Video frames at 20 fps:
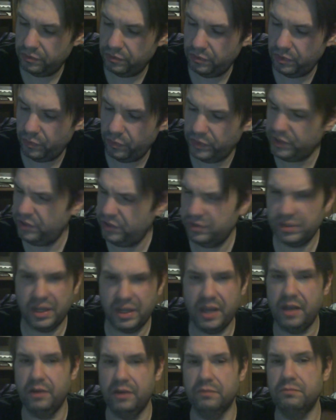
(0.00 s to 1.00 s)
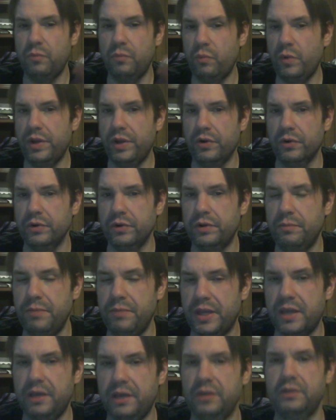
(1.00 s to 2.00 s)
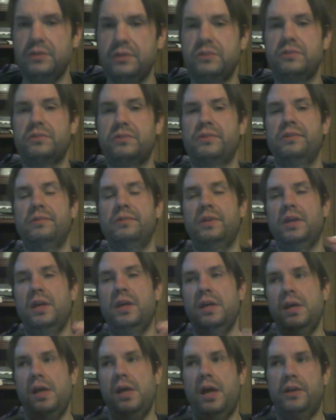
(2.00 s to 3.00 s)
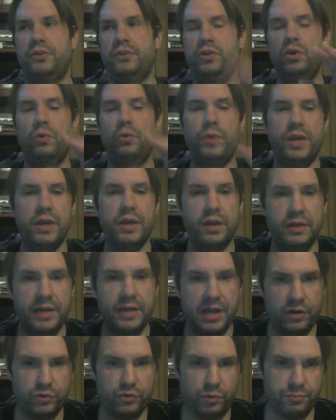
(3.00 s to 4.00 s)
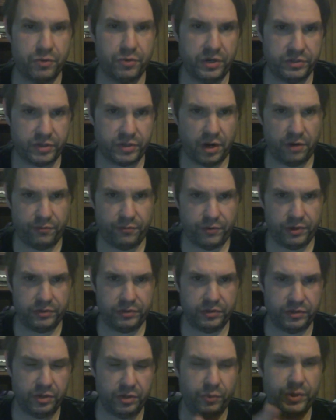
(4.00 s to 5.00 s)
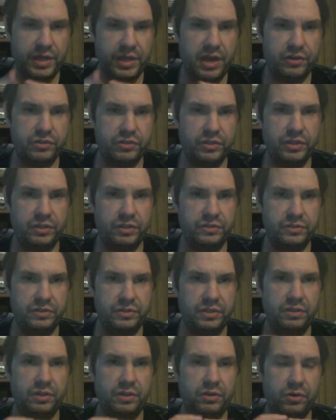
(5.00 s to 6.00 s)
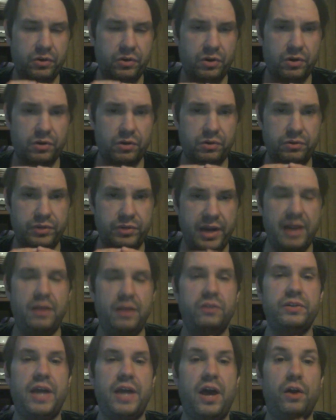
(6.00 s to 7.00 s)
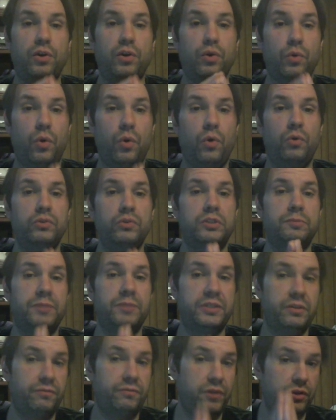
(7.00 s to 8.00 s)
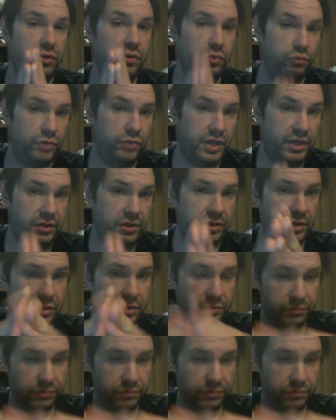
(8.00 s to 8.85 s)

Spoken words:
which is, again, weird, because until we get an actual press conference, until we actually see her nail down her own specific unique